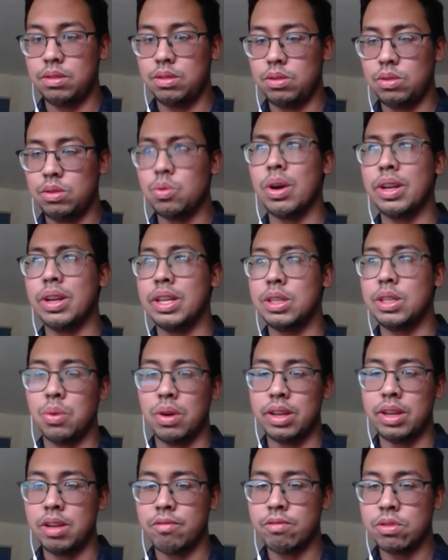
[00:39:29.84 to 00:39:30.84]

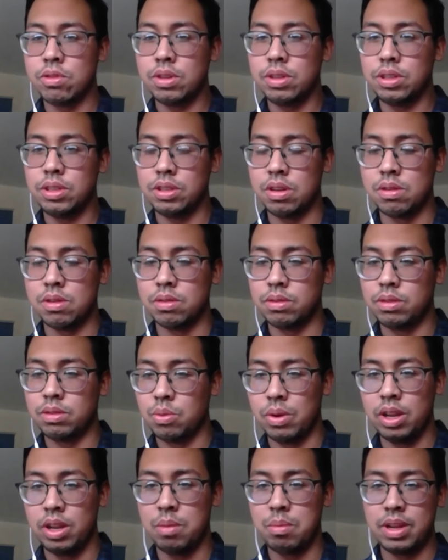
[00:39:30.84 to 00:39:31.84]
20-20 rule. So
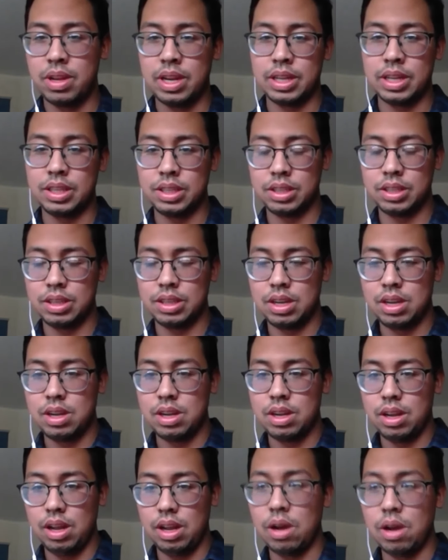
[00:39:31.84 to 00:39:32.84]
20 minutes,
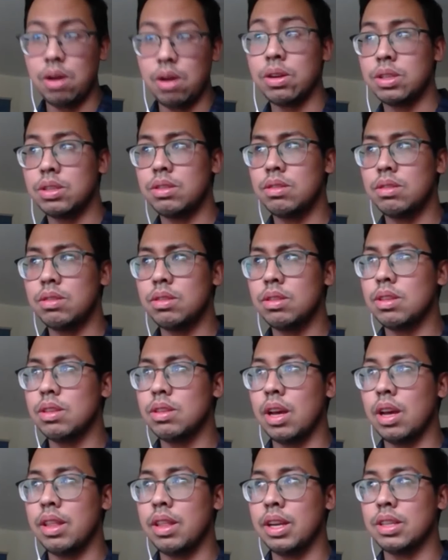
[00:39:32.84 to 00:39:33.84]
or
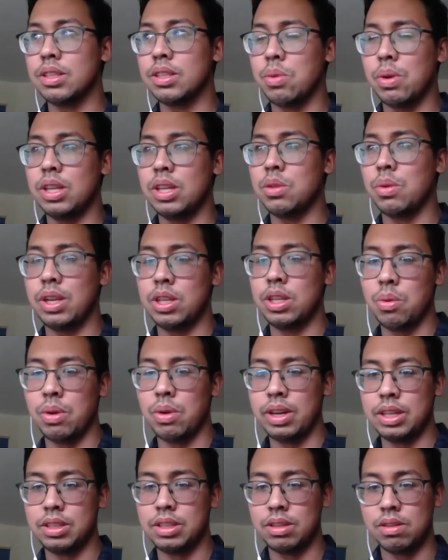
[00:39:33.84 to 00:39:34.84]
I think it's
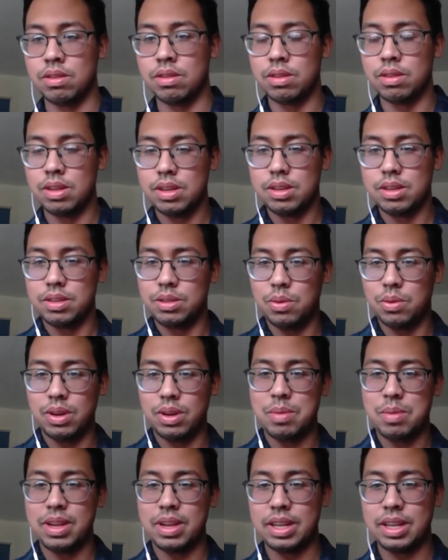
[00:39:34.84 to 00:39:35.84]
20-20-20. So 20
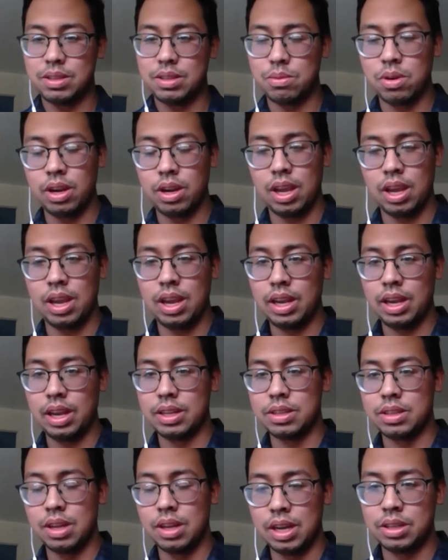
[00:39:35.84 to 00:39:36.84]
minutes working
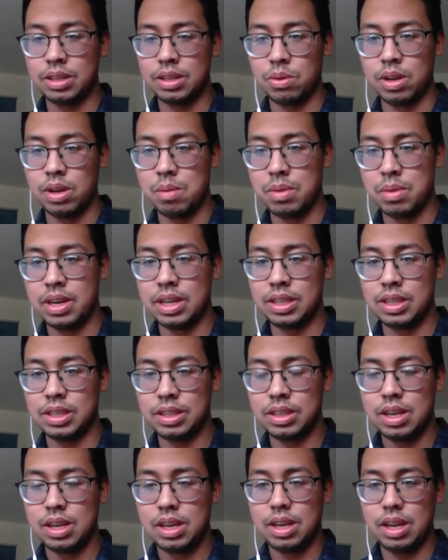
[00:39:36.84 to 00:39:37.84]
and 20 minutes
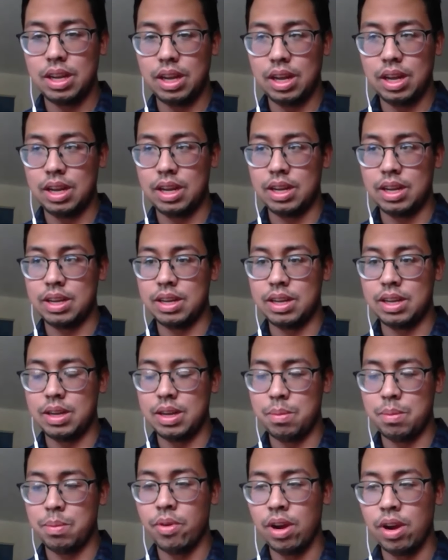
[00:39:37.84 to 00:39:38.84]

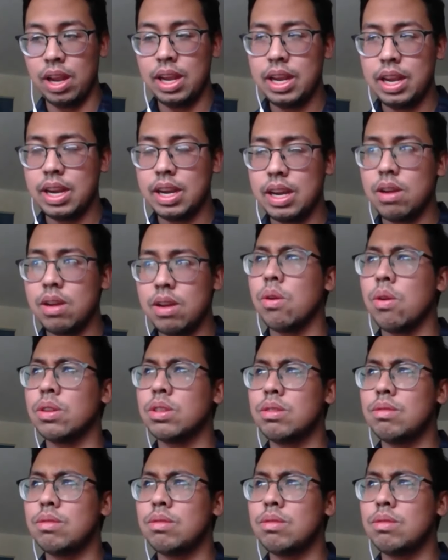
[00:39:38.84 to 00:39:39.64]
break, or